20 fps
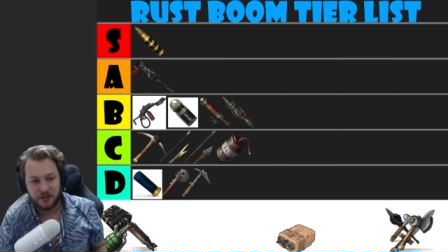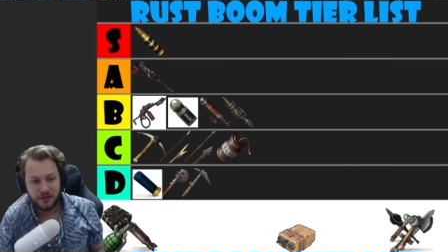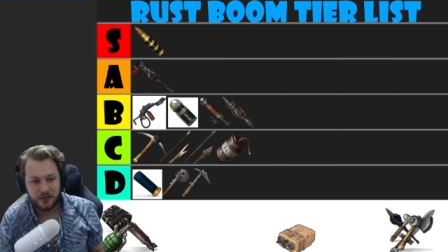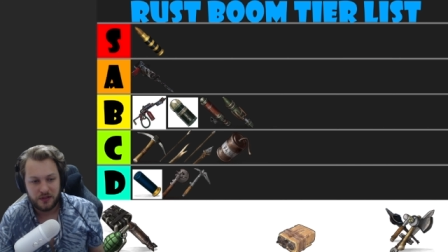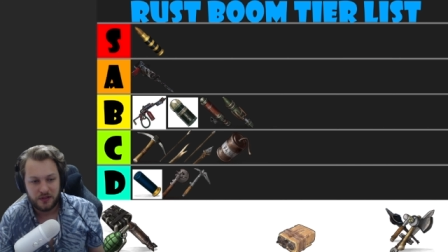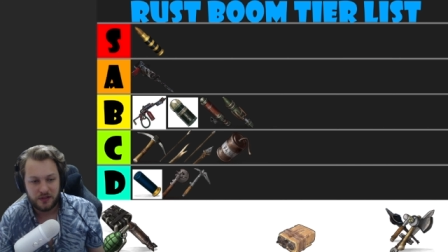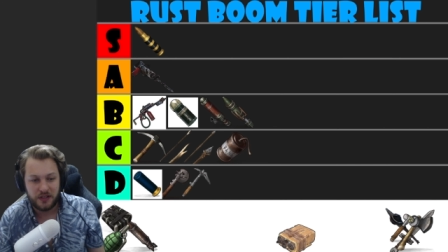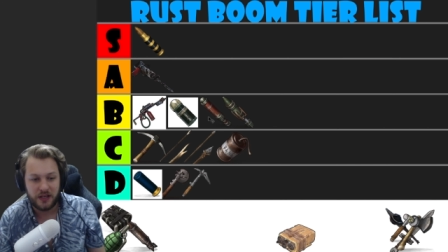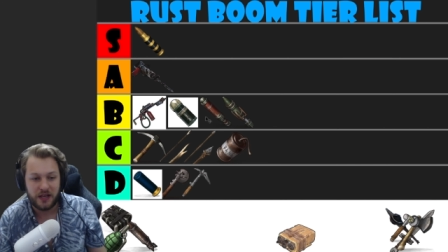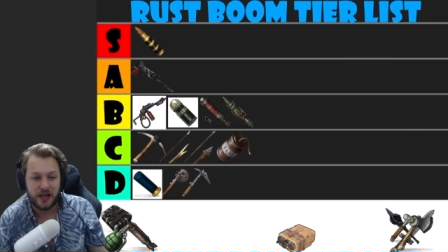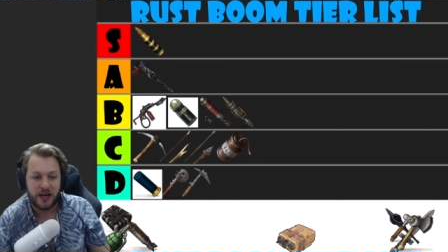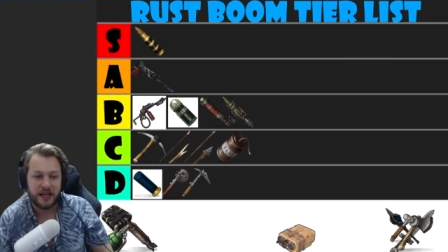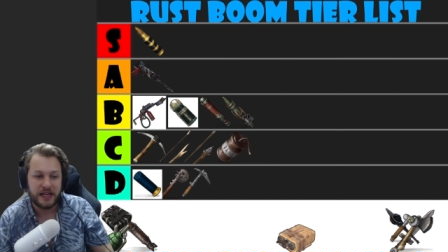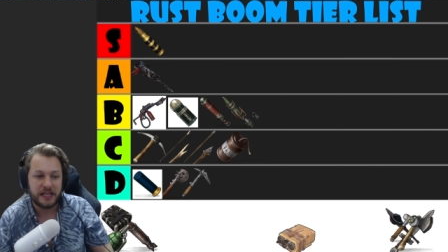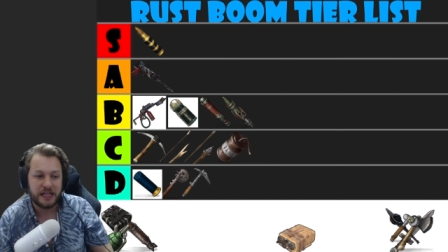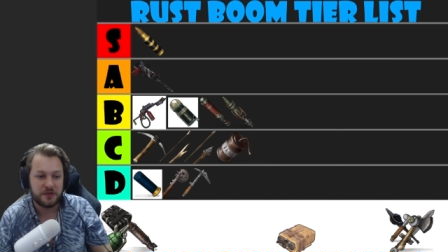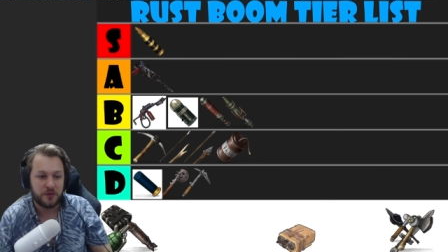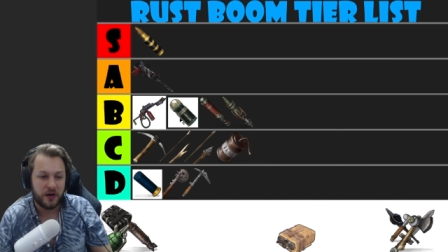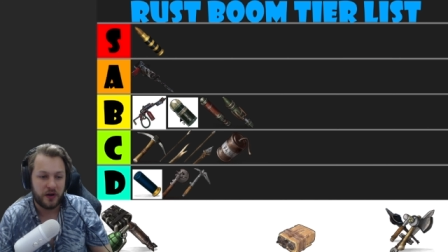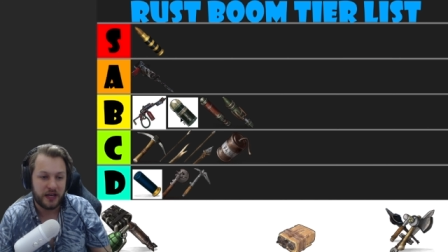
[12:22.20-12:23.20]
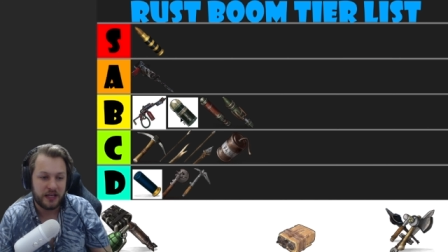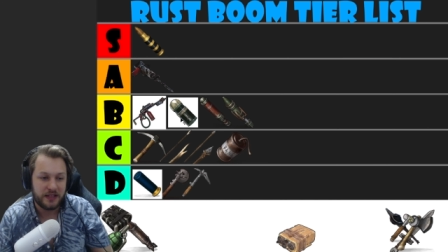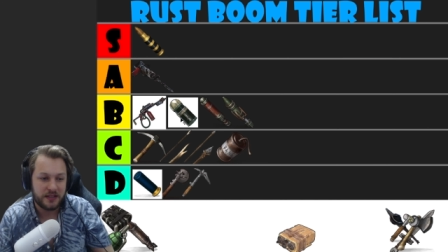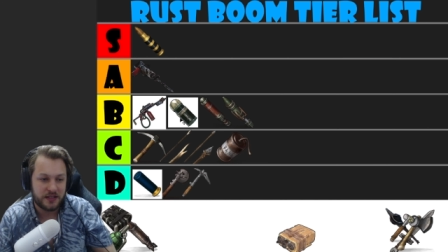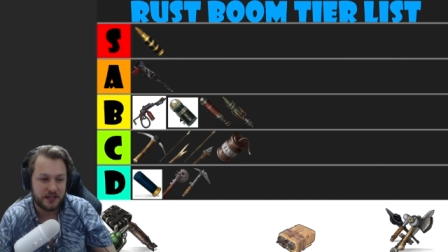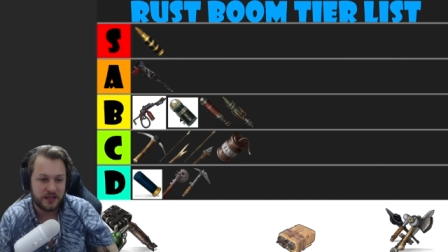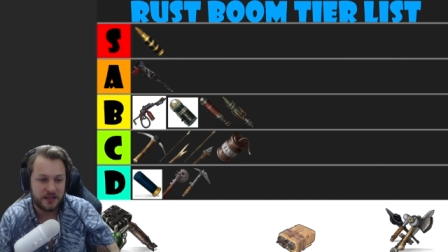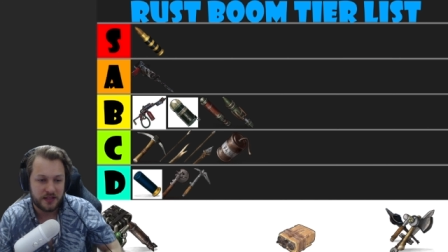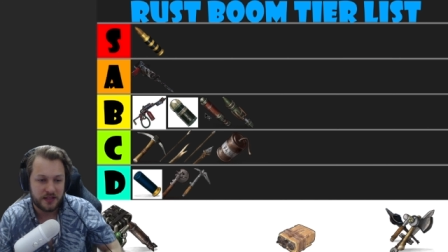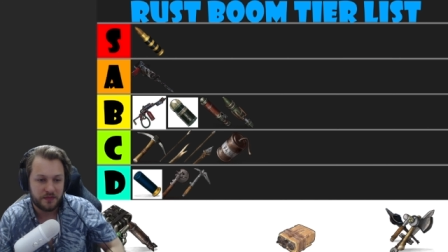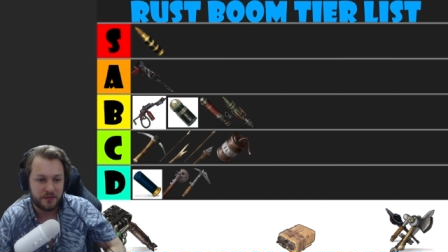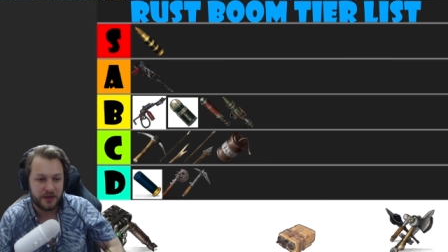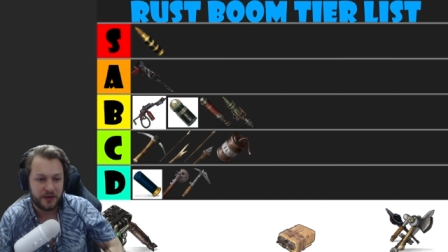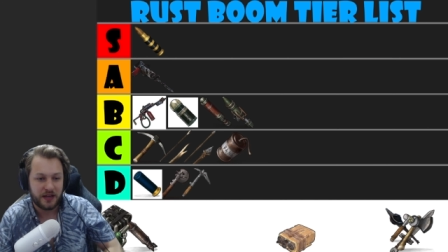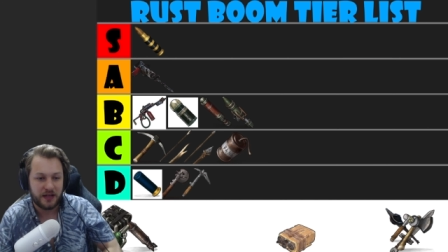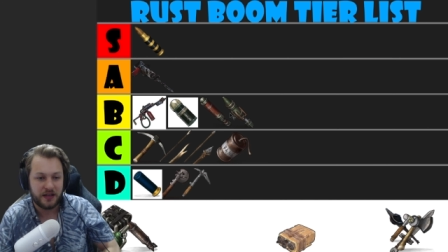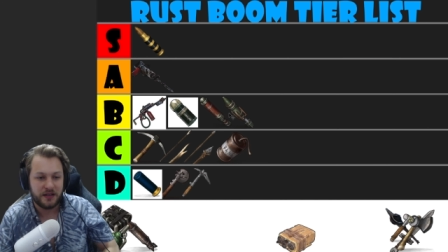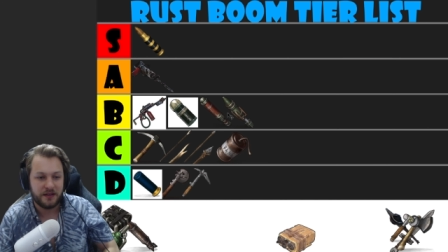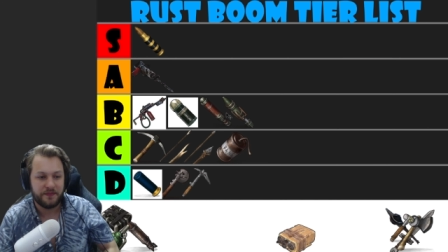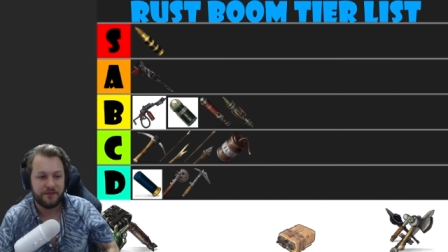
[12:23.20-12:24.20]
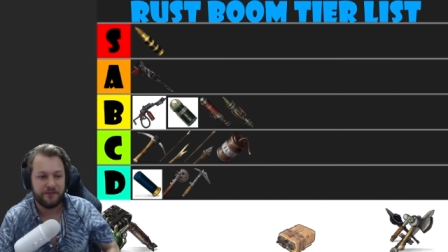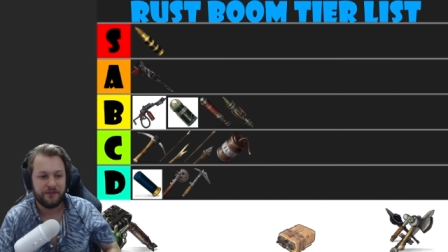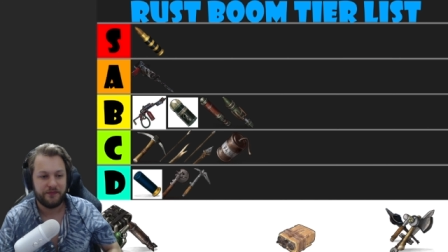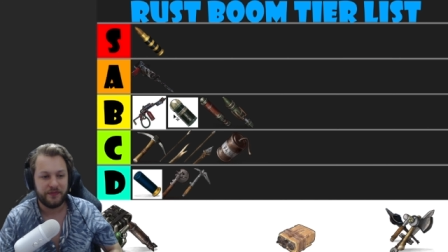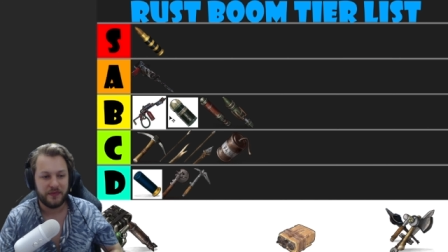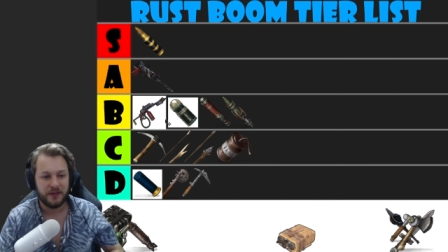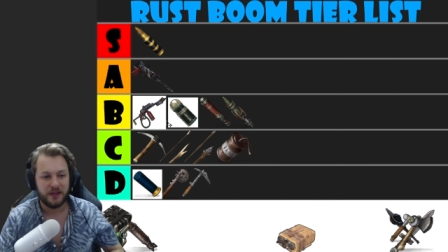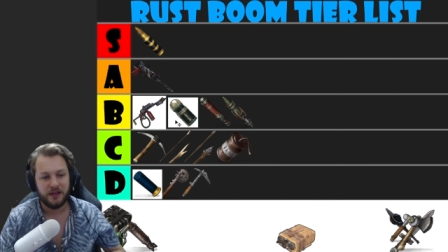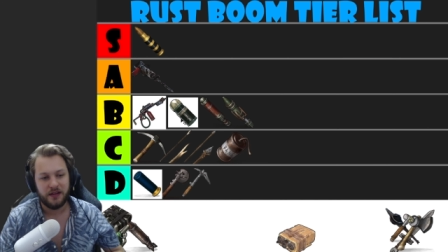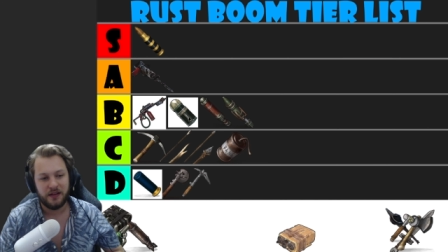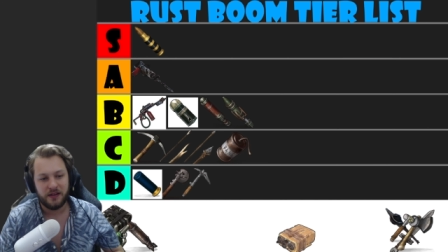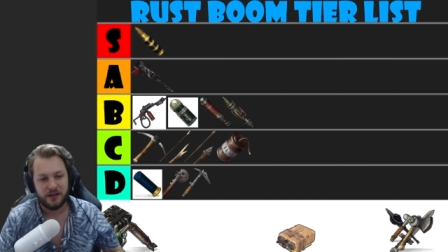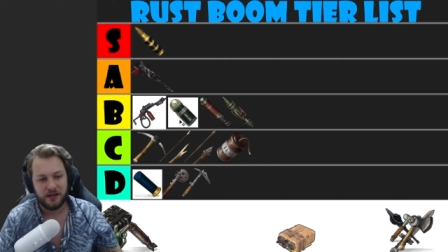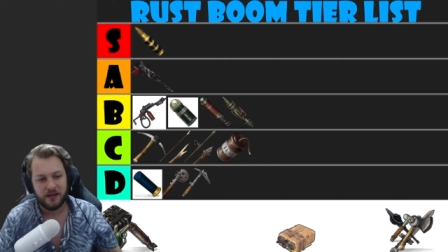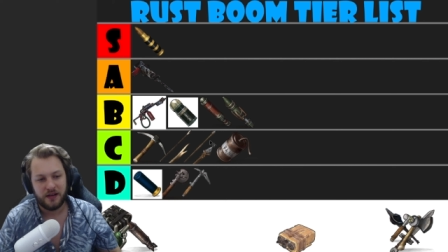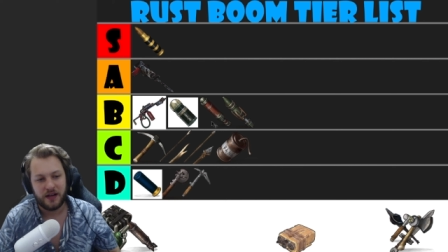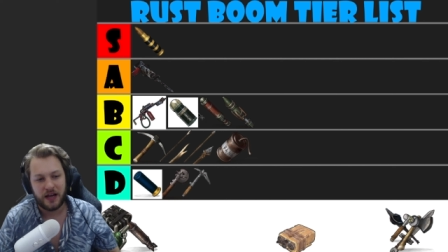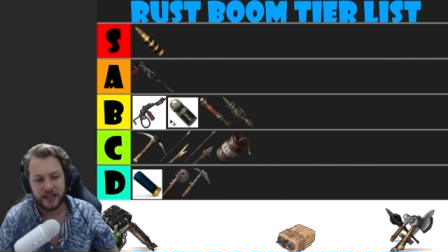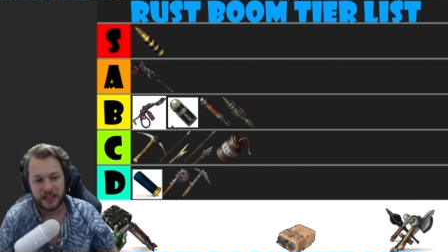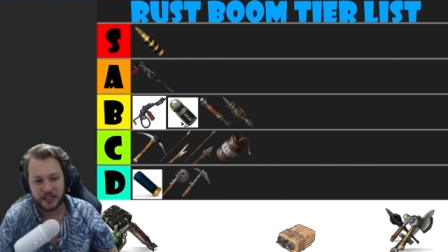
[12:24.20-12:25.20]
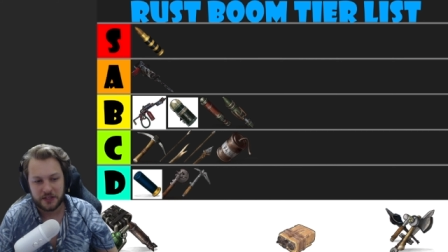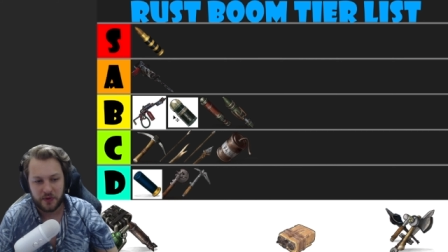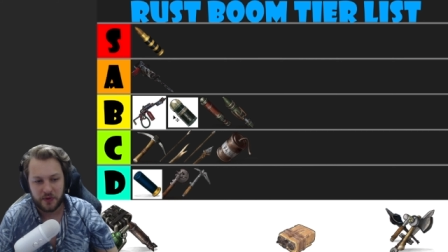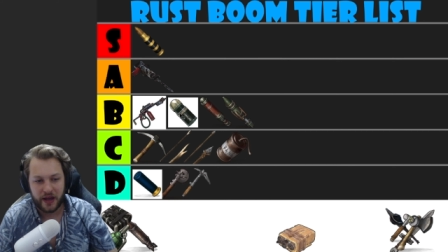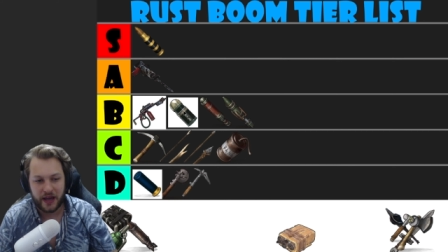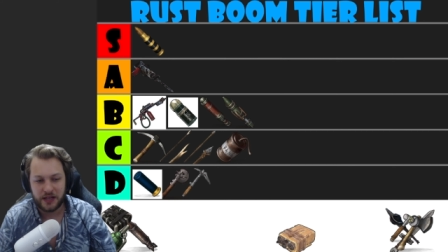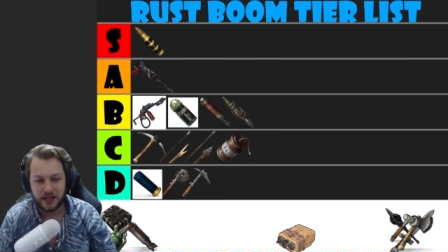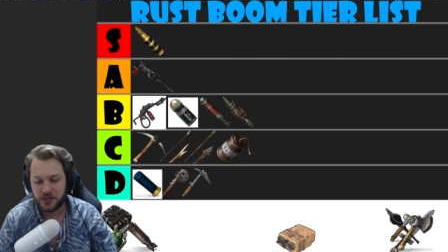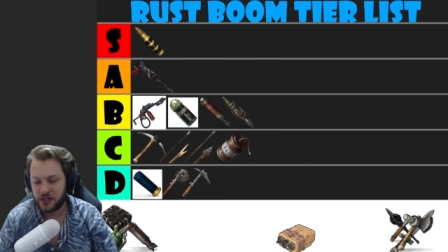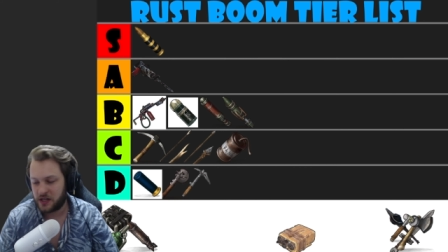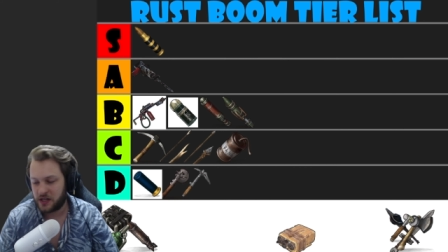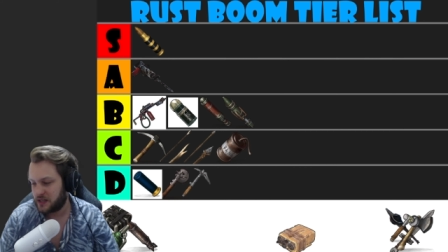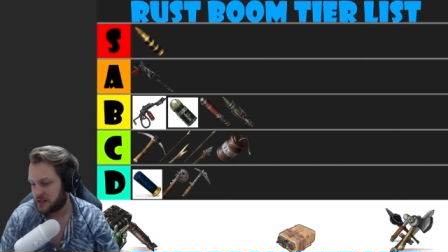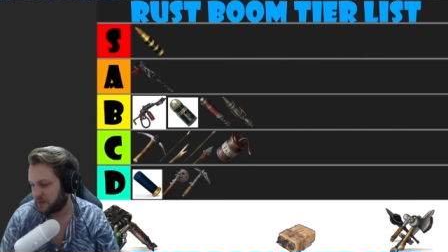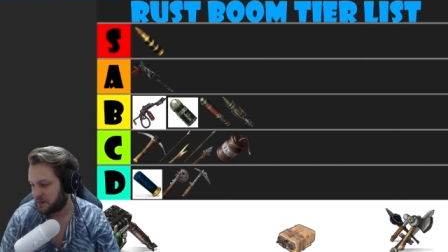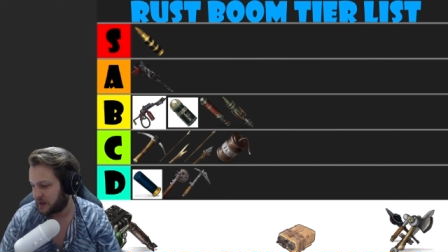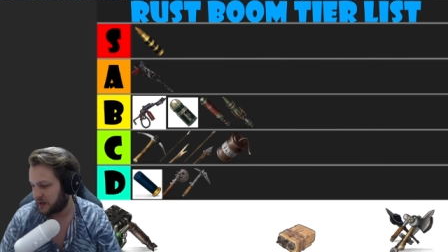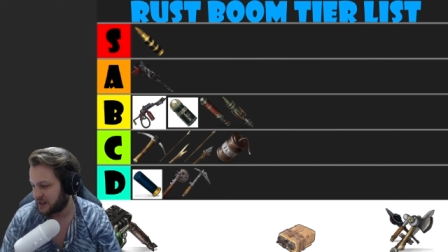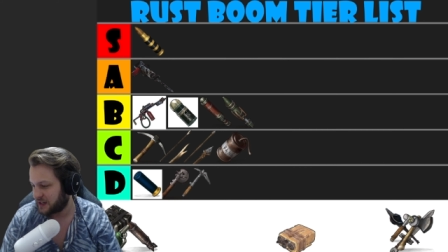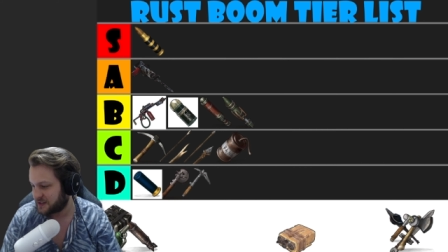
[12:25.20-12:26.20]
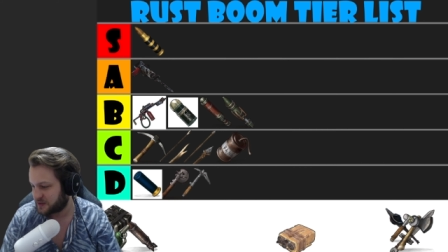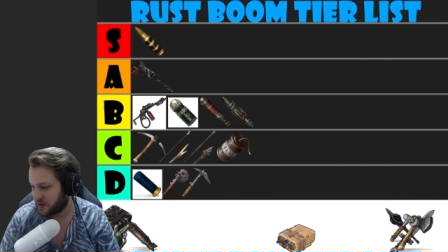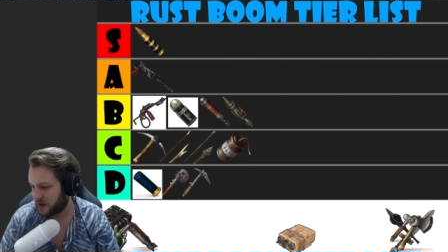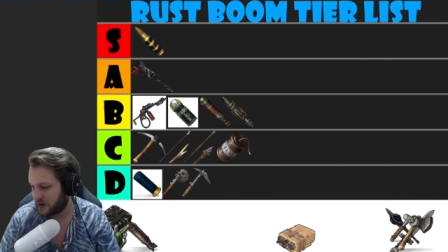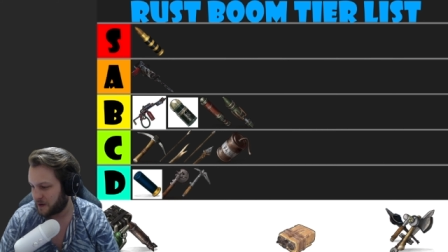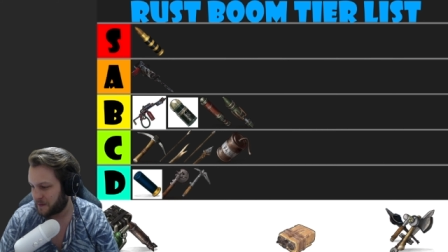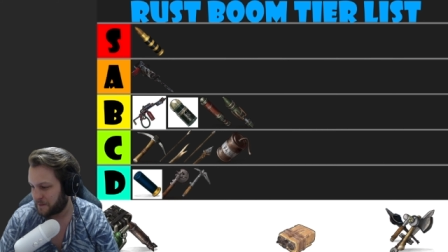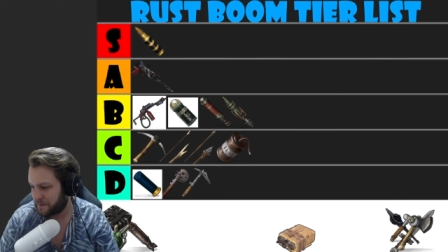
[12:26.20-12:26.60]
Yeah, that's why Ensign's in B, and that's why HE's in B as well.